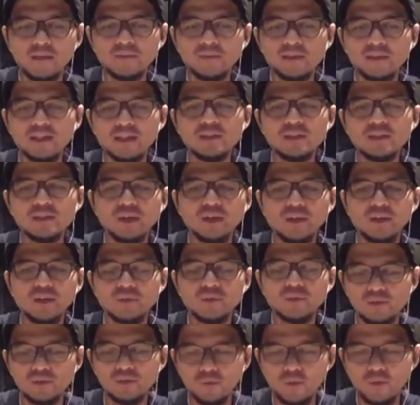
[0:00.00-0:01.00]
you have
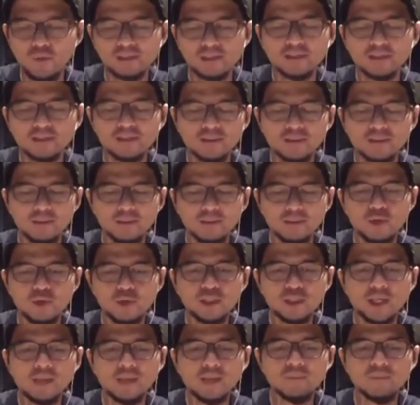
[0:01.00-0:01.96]
one board game,